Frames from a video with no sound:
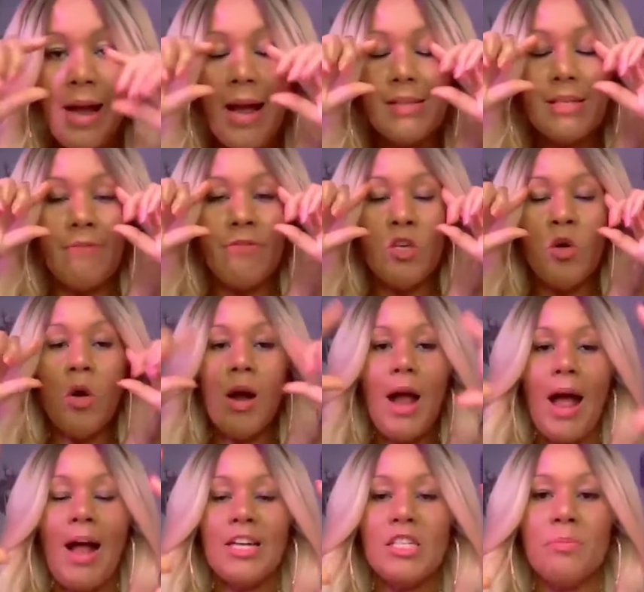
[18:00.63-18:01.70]
Guys, if you are an
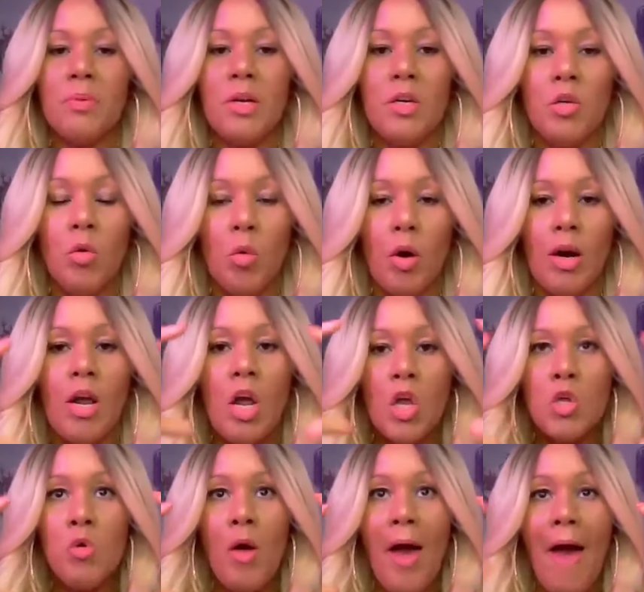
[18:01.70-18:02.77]
entrepreneur,
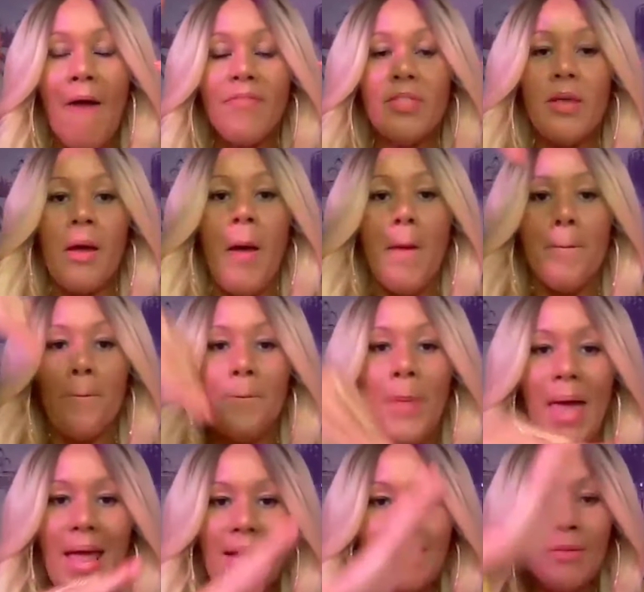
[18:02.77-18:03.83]
you have to
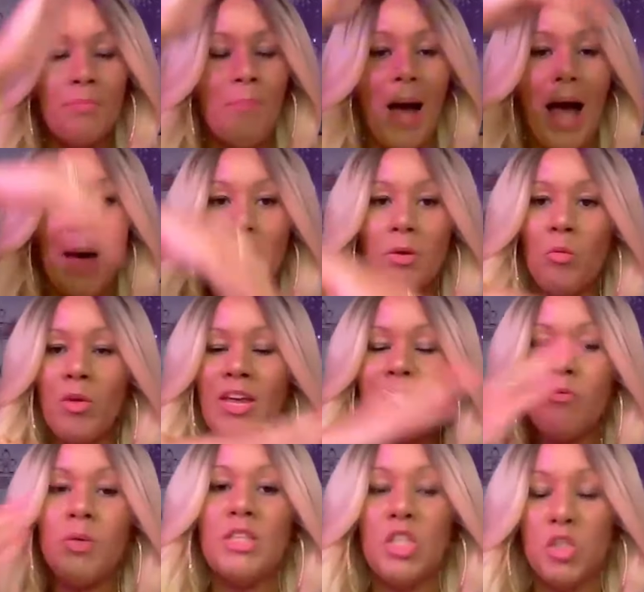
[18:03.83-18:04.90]
bend, bob, and
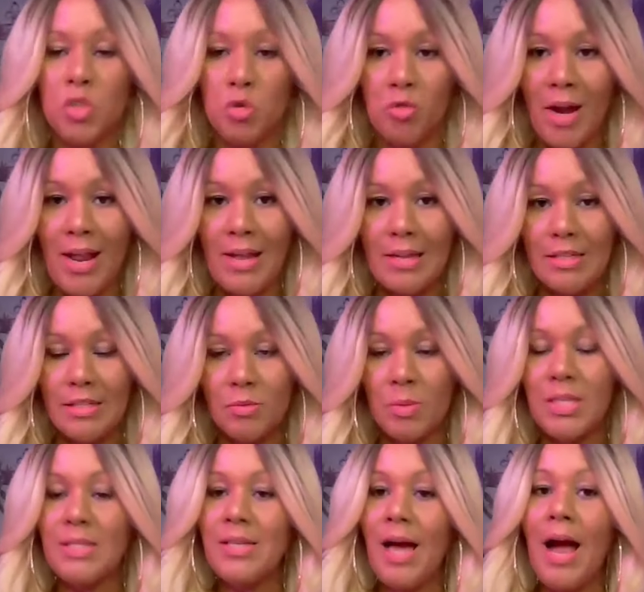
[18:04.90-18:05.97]
weave with the trends,
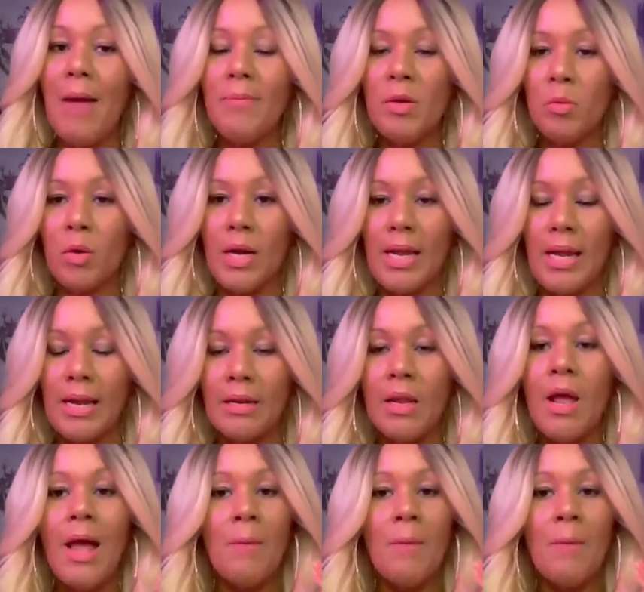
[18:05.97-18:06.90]
with the time that we're in.